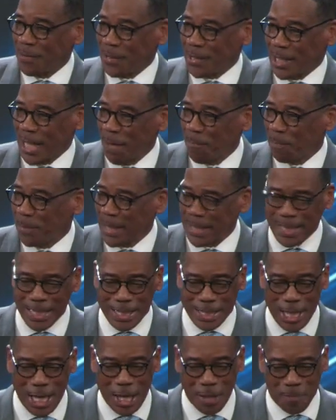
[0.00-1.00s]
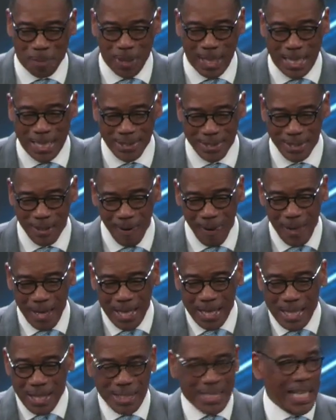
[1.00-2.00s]
of something to take place.
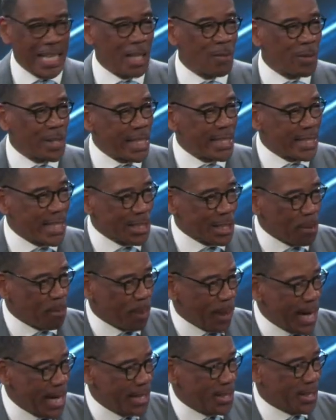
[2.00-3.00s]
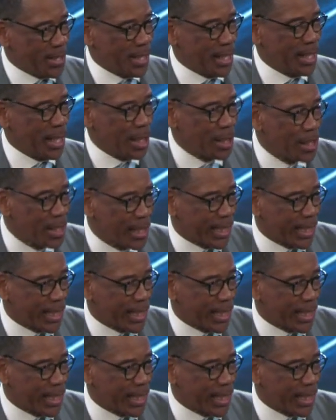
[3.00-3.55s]
Sitting with anticipation,